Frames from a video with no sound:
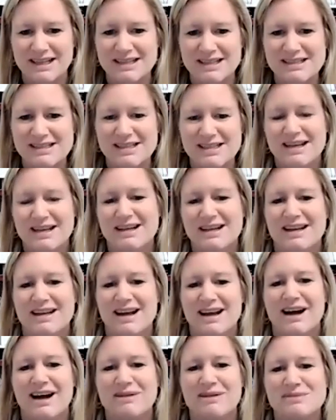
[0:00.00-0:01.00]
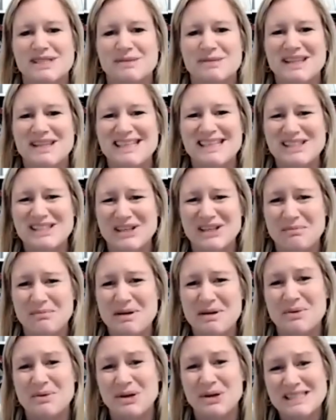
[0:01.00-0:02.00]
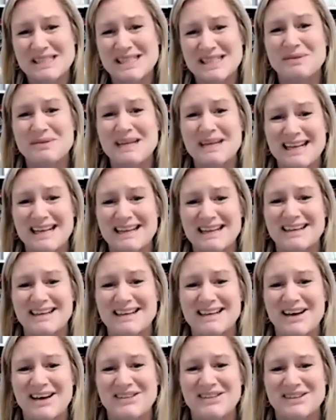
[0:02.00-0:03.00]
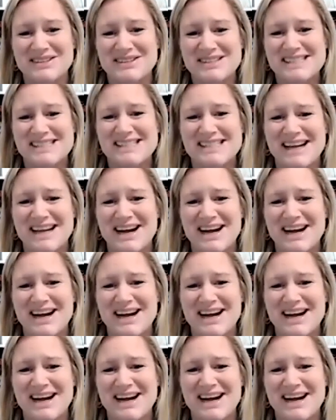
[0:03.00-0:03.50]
is. Some of these look a bit more intimidating than others.